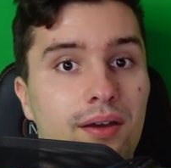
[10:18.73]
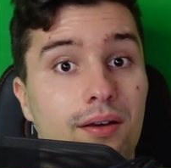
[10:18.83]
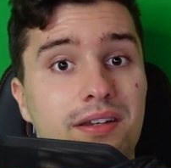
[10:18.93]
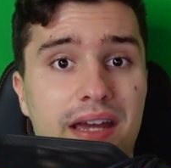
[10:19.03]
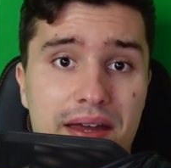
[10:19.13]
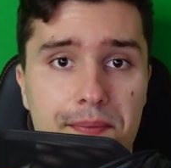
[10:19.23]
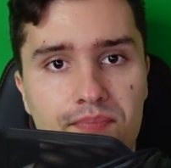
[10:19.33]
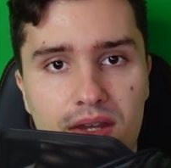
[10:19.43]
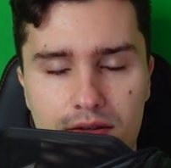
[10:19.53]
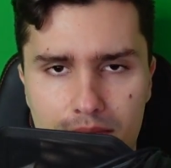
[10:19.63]
Okay,
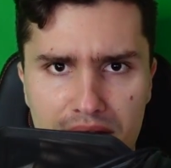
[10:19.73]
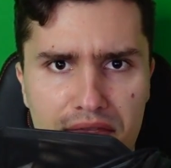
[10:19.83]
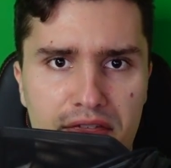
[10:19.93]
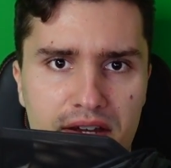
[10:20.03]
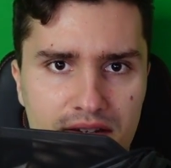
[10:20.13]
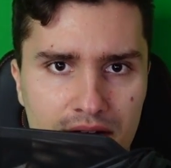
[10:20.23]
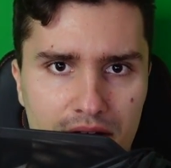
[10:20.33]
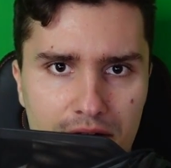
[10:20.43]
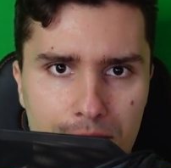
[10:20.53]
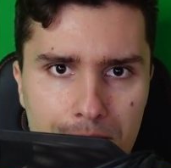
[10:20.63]
you might think
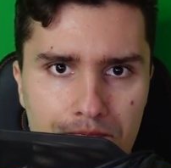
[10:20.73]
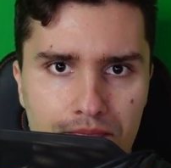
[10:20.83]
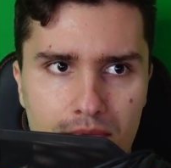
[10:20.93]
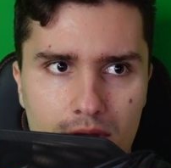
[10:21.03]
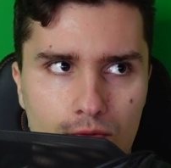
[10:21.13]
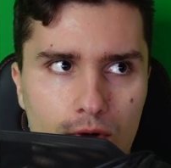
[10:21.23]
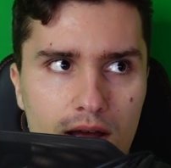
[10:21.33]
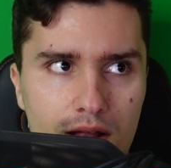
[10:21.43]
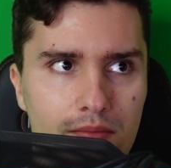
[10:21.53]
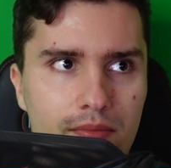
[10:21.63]
now,
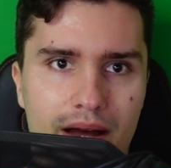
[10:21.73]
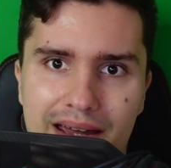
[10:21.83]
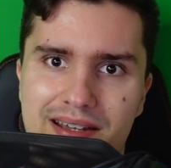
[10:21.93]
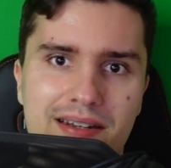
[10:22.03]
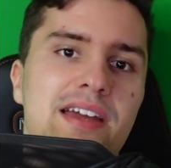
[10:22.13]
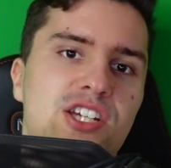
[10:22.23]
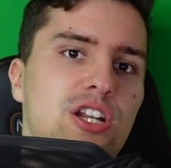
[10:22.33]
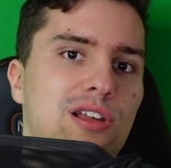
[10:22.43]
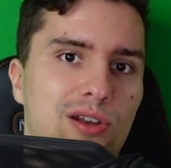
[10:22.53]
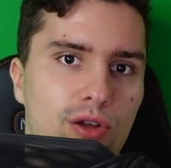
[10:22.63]
well, I can
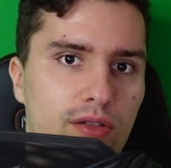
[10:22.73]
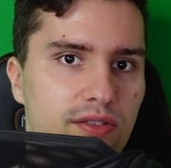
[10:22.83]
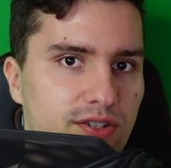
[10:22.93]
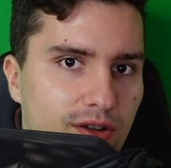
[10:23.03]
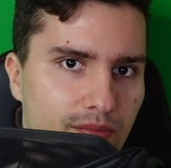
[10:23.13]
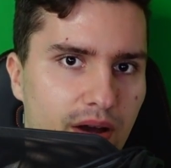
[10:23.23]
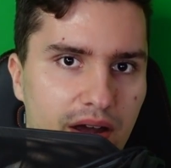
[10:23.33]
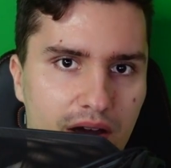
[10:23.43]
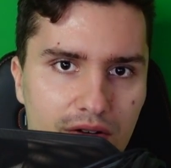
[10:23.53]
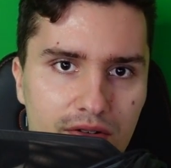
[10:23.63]
actually learn this on
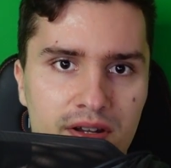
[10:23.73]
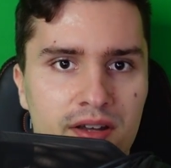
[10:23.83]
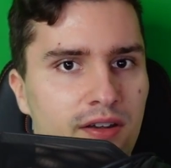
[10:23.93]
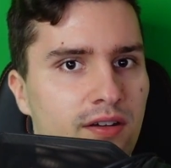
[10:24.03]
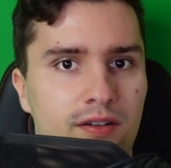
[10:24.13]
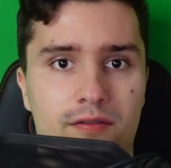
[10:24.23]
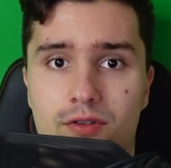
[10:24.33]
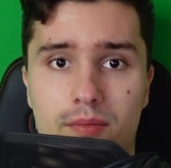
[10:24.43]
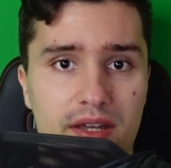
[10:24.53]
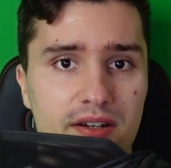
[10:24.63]
my own
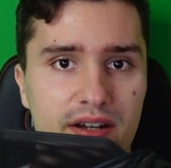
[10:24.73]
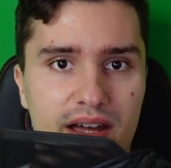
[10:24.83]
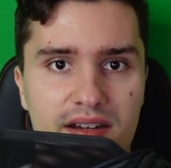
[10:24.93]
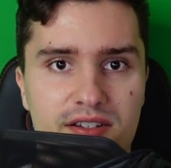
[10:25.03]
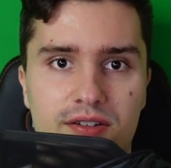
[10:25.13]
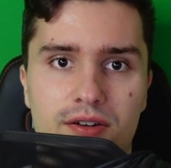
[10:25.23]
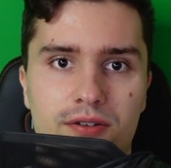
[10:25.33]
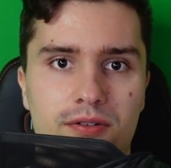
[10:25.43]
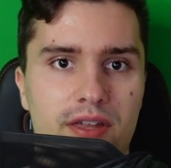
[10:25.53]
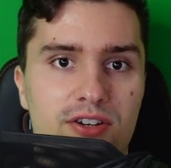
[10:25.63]
from the internet, you
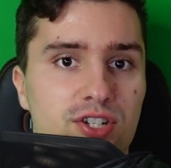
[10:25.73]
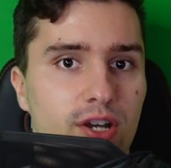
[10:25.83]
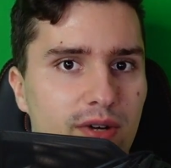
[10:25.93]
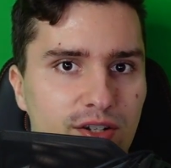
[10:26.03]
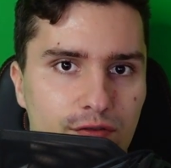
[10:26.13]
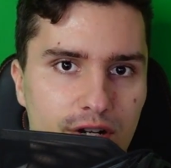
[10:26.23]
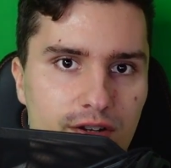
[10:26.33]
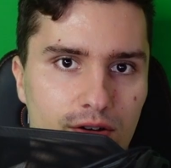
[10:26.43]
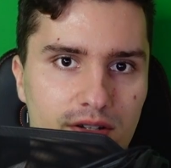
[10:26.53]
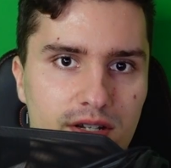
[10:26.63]
know, there's so much free
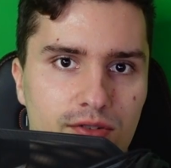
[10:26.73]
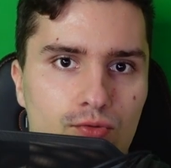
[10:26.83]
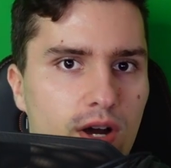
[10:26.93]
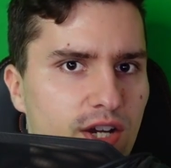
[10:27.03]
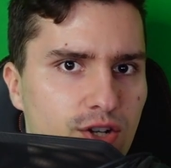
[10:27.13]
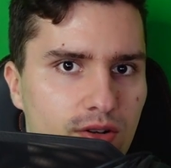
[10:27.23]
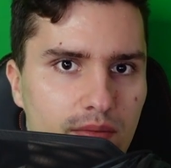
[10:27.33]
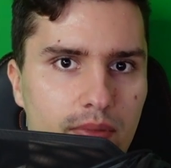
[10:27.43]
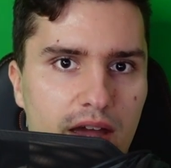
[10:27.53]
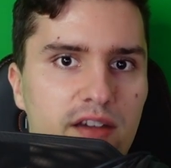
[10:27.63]
content, why should
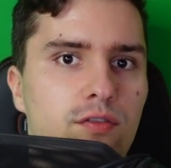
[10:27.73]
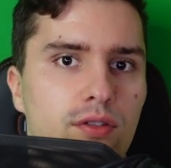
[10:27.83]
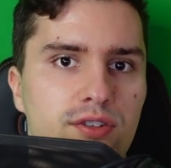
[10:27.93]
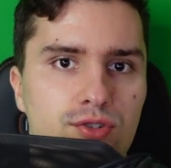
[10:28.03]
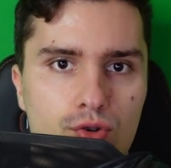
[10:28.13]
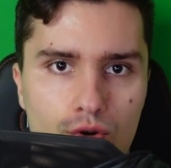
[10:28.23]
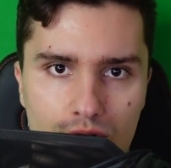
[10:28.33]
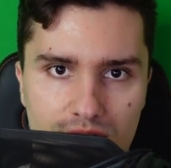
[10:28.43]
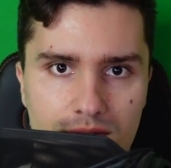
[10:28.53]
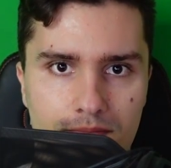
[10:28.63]
I pay for this
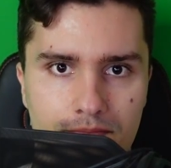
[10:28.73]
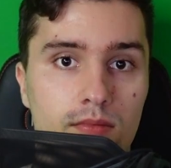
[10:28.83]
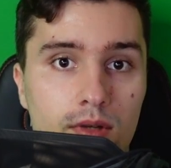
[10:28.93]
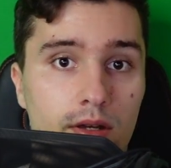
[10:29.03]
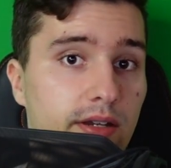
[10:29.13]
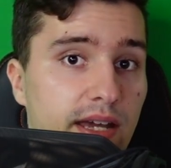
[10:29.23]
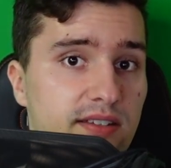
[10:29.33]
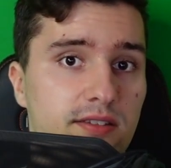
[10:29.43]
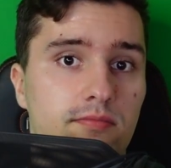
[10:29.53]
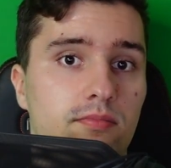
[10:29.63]
course? And
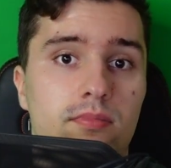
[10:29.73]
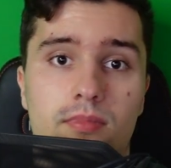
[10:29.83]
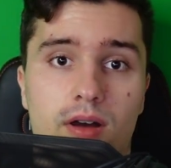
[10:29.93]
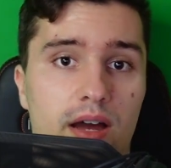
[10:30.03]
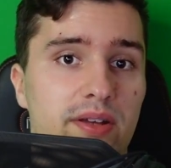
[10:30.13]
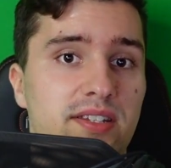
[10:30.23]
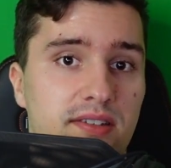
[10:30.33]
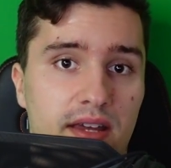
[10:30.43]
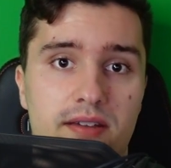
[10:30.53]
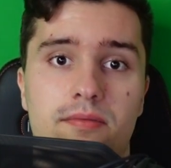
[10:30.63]
yes, I must
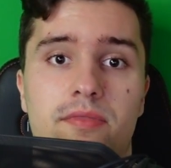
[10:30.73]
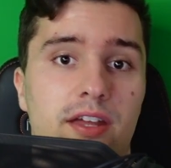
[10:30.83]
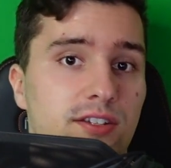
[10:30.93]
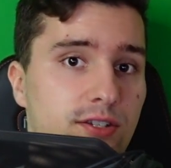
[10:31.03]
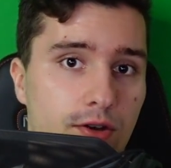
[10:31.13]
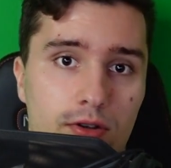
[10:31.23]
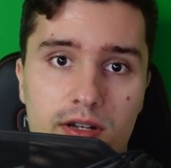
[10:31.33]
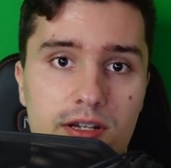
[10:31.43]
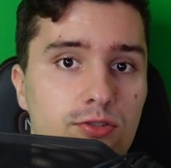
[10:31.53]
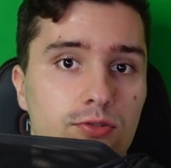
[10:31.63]
say, that is
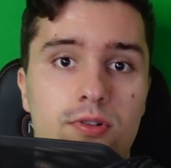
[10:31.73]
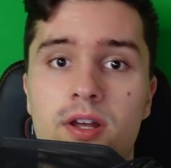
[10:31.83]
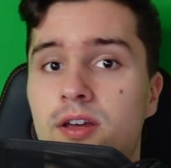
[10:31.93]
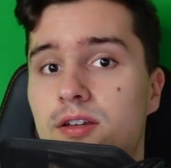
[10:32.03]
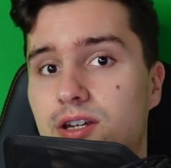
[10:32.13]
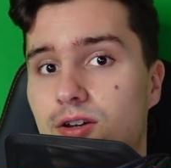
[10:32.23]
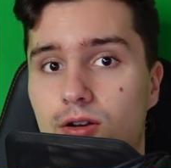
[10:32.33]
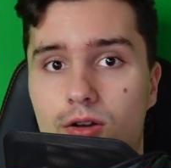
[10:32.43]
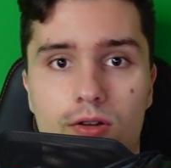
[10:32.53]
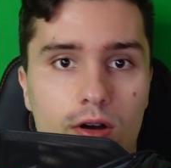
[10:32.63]
totally true. You
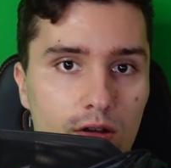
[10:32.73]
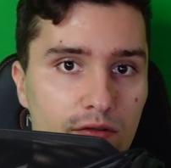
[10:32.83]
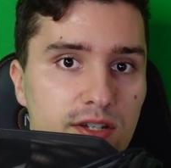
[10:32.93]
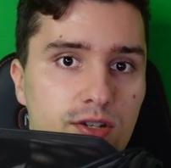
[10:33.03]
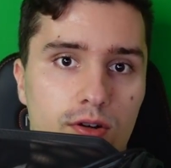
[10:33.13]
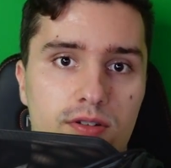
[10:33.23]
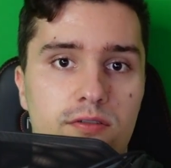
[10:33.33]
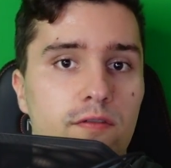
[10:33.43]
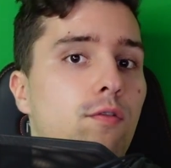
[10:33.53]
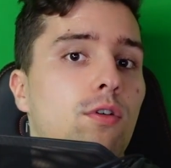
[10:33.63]
can learn all of this
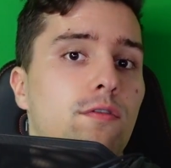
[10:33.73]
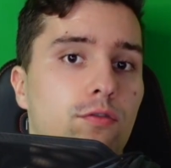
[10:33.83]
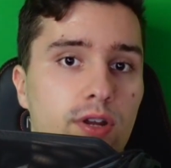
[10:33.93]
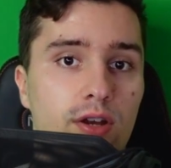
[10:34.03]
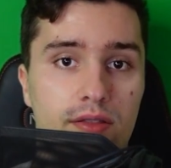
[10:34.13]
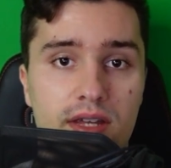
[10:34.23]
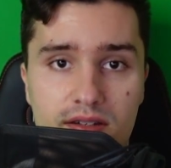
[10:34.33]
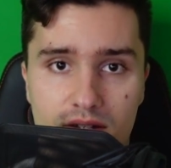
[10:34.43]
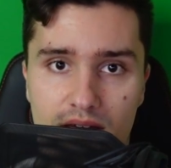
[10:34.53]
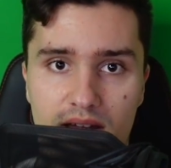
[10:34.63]
content for free on the
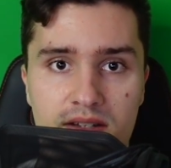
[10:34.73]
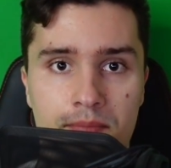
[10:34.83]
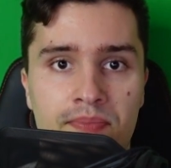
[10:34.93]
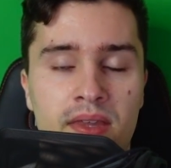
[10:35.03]
internet.